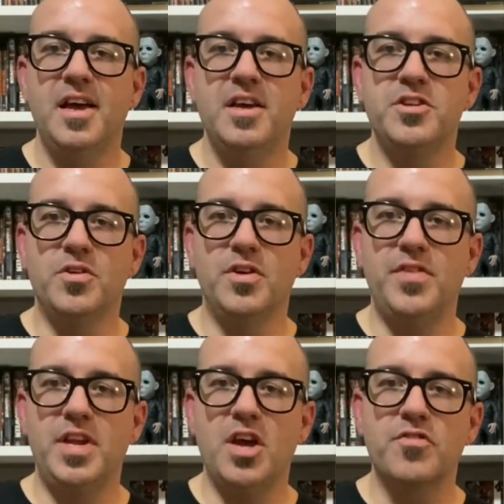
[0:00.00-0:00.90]
doing a
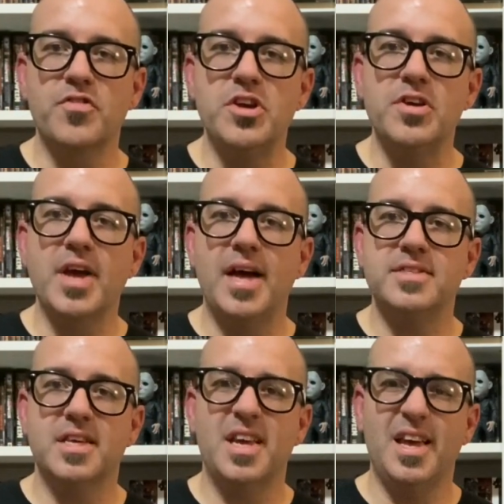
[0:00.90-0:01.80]
video for you
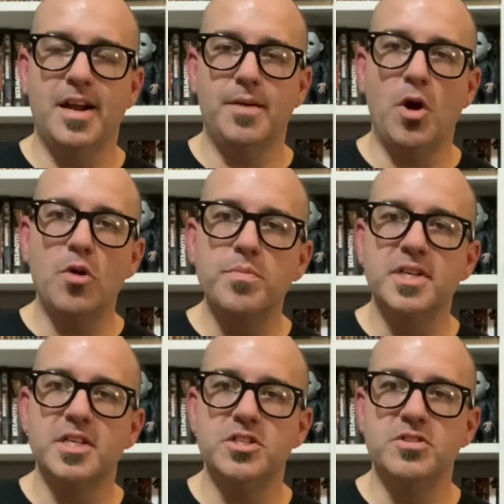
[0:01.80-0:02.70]
guys again. I'm
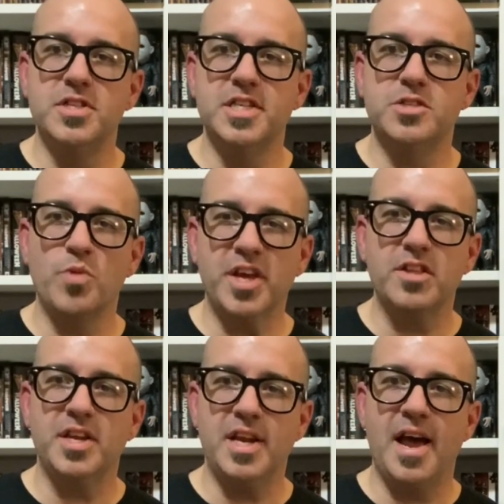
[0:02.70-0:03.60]
hoping to do this
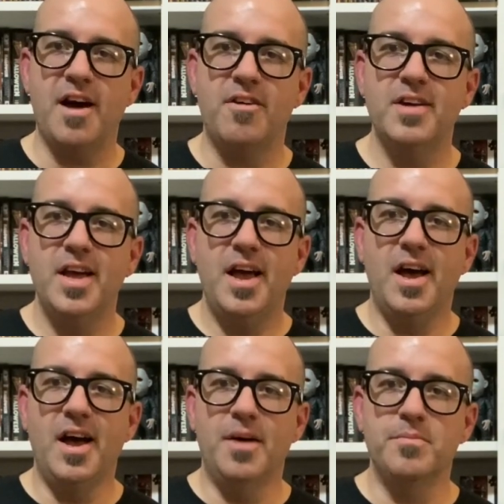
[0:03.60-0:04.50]
weekly now.
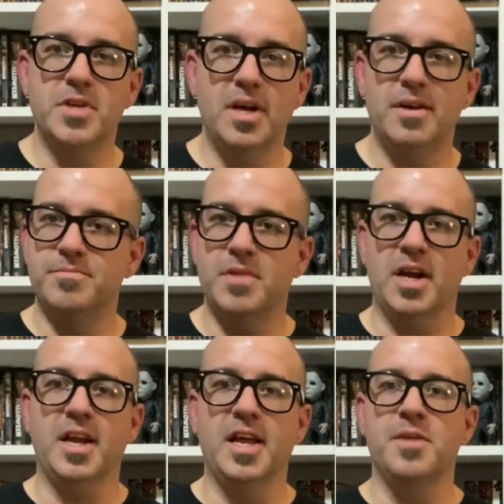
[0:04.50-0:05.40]
I'm
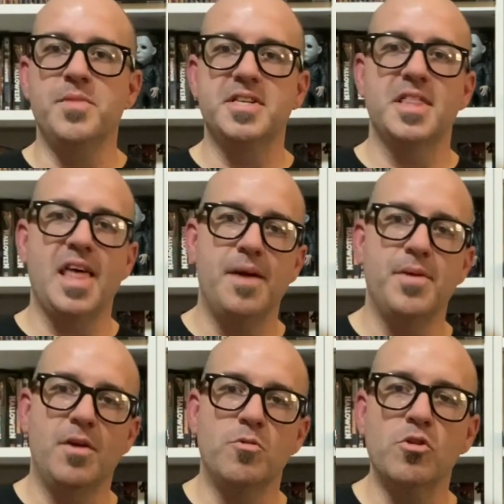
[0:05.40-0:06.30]
not going to commit to that,
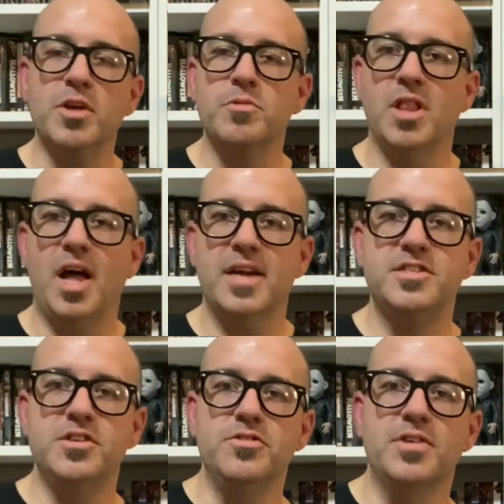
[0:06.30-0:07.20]
but I really would like
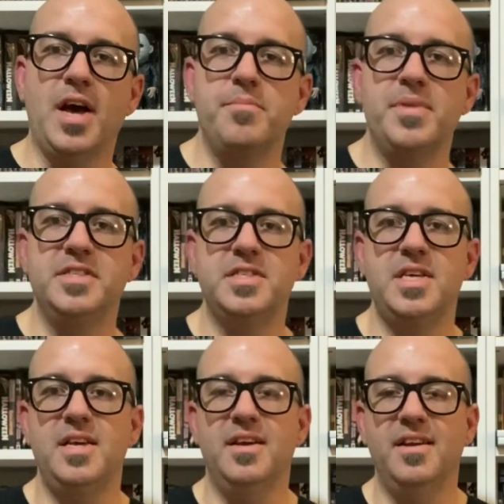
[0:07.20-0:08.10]
to. Got
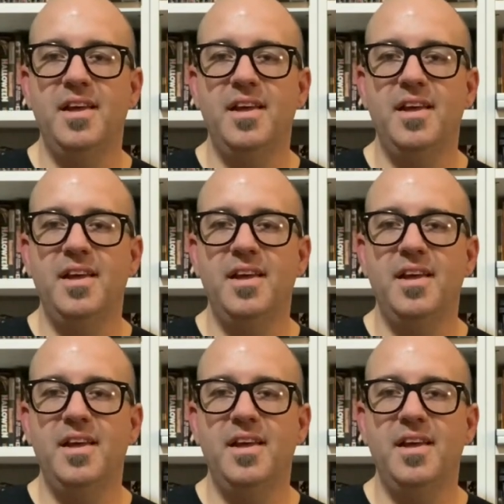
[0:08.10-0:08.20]
busy and